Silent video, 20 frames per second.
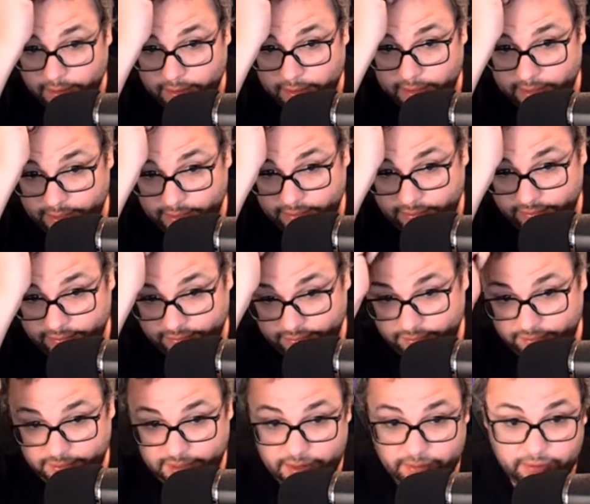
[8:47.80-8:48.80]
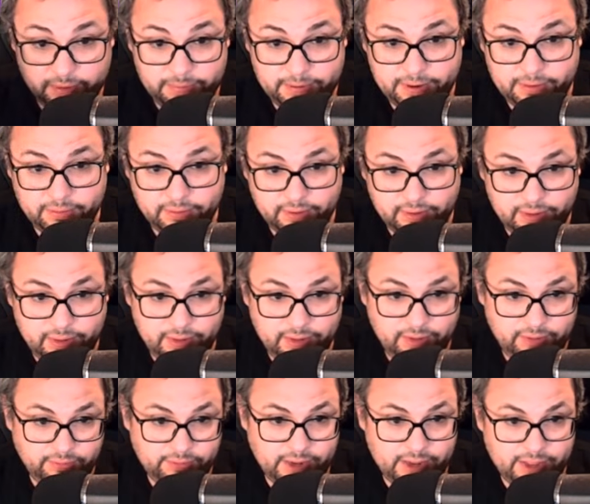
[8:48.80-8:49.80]
Let's see. What about
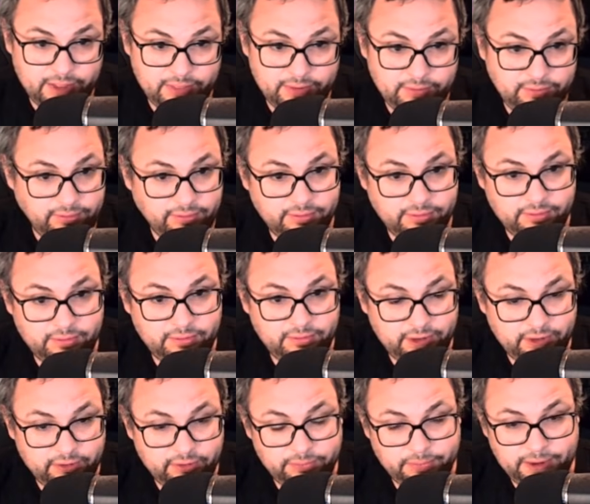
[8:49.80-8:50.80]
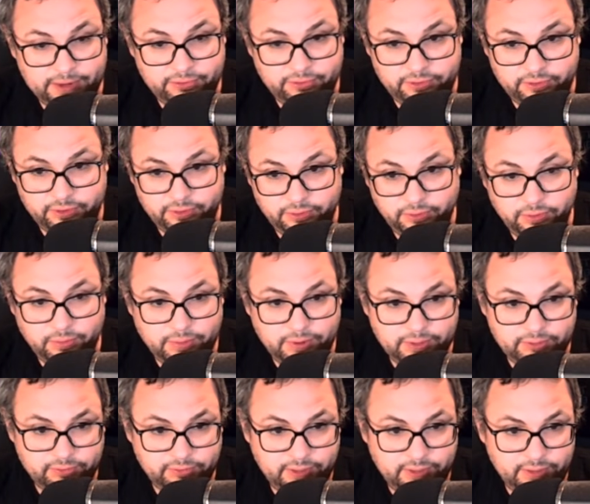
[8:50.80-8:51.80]
this? This is a 6 by Sudoku,
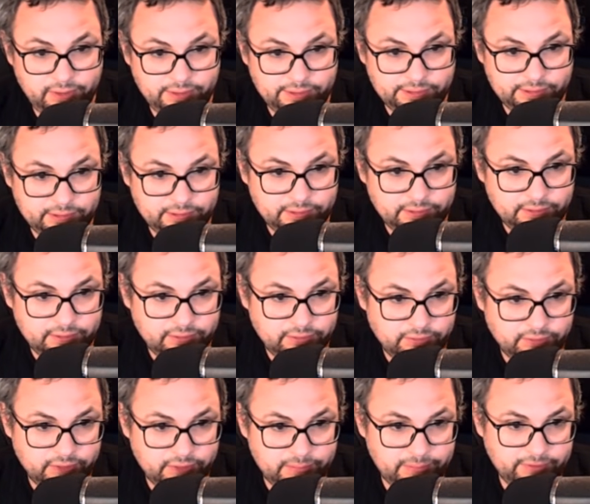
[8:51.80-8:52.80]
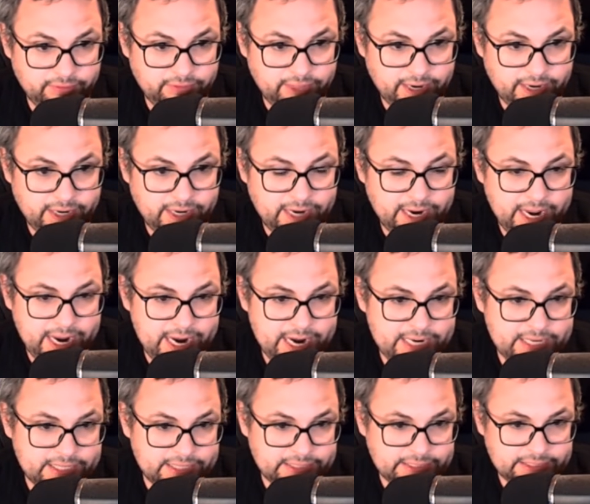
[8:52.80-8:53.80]
I see. So that makes that an
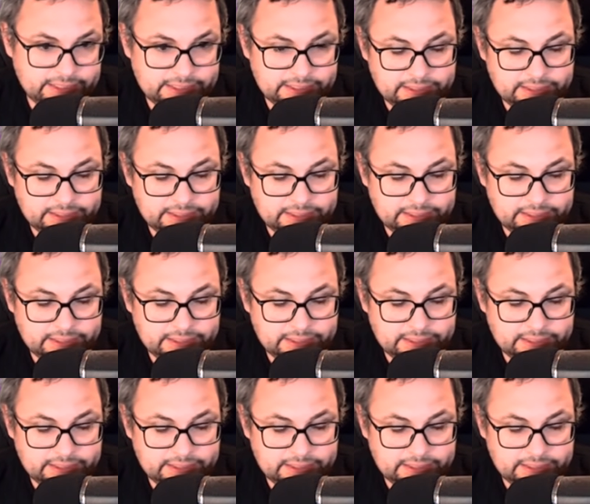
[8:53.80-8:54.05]
8.